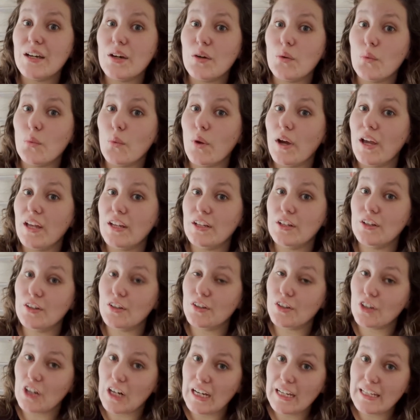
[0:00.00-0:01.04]
when you're
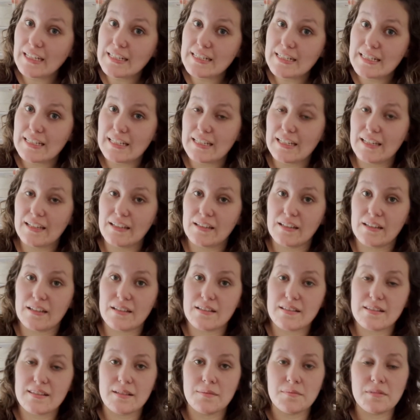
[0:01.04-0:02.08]
grinding,
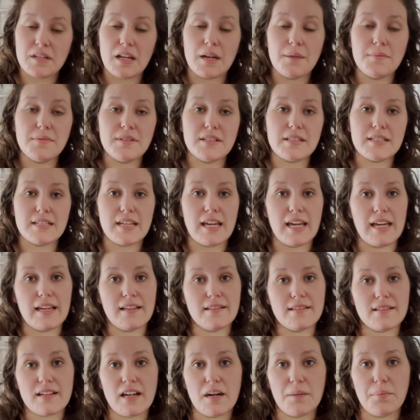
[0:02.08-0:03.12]
sometimes it
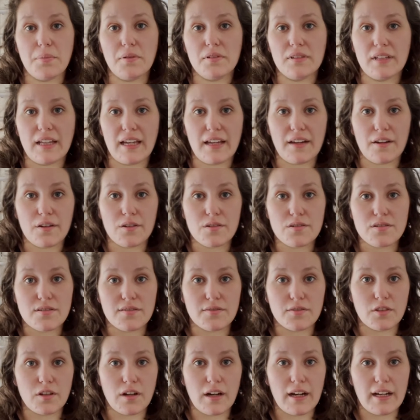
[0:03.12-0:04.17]
takes a couple layers
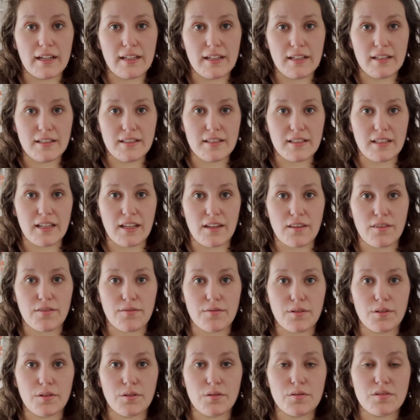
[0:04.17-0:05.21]
of grinding to get
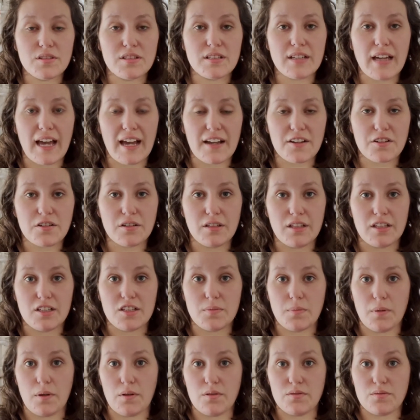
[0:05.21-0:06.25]
through to actually
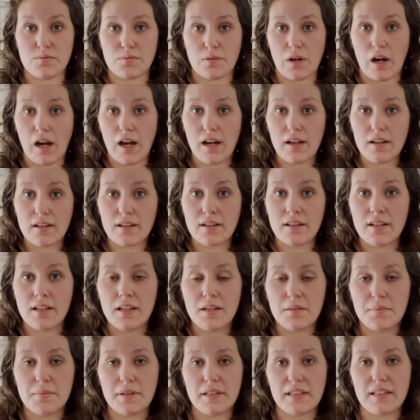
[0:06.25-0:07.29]
expose rock,
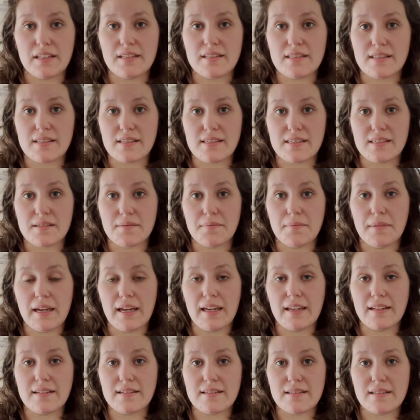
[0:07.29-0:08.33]
because the
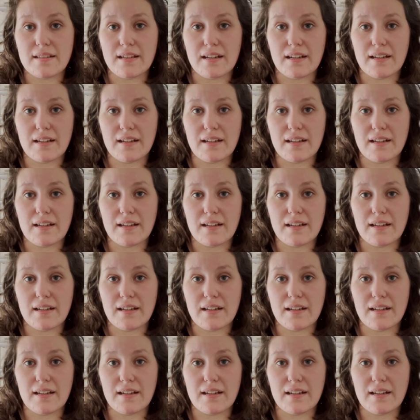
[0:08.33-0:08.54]
cement,